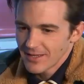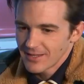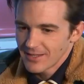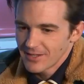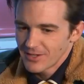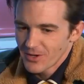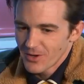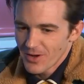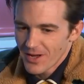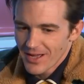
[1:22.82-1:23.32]

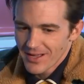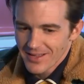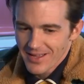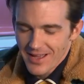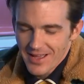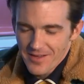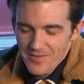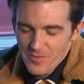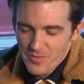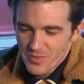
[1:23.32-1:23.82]
You know, I
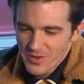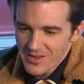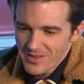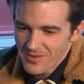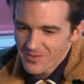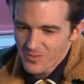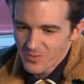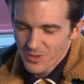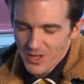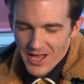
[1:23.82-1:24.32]
have a
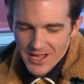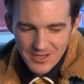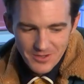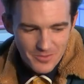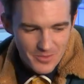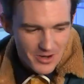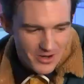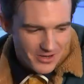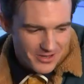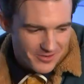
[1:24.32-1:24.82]
big Latin
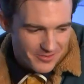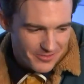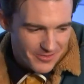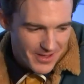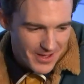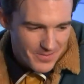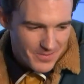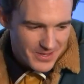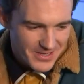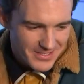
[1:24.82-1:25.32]
American
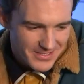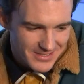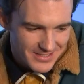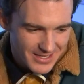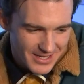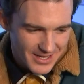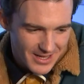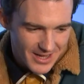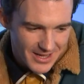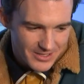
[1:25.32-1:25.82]
fan base,
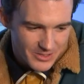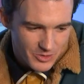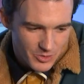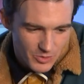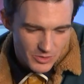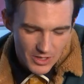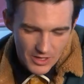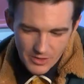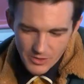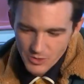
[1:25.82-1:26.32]
and I
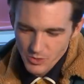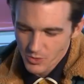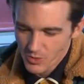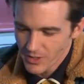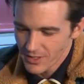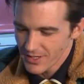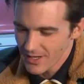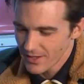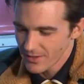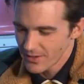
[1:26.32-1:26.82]
do a lot of
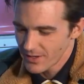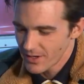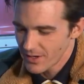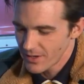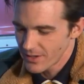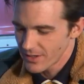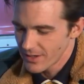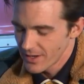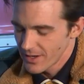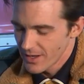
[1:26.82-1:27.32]
touring down
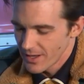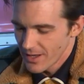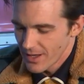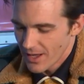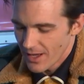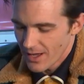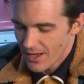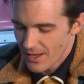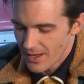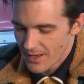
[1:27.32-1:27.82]
there. And
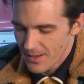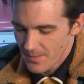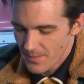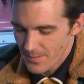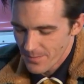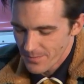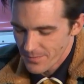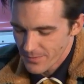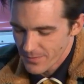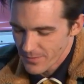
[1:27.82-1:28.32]

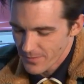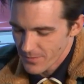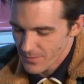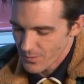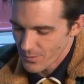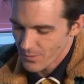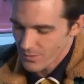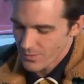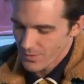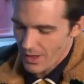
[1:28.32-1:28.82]

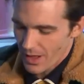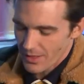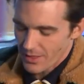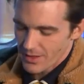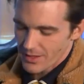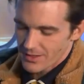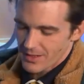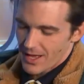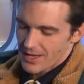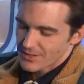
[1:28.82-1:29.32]
I
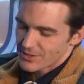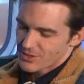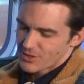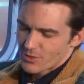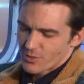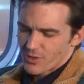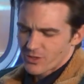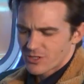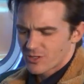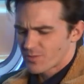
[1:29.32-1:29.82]
think last
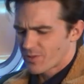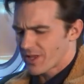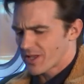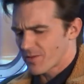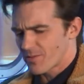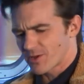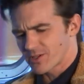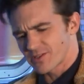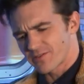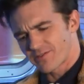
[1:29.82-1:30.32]
year we were just playing
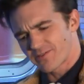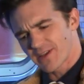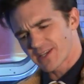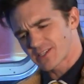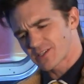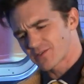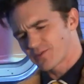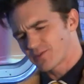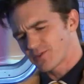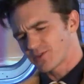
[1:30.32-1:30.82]
a bunch of
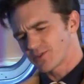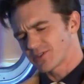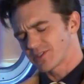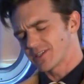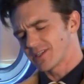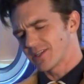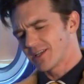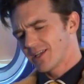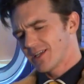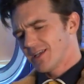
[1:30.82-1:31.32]
festivals
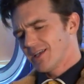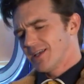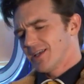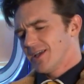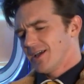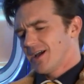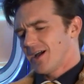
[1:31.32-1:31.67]
and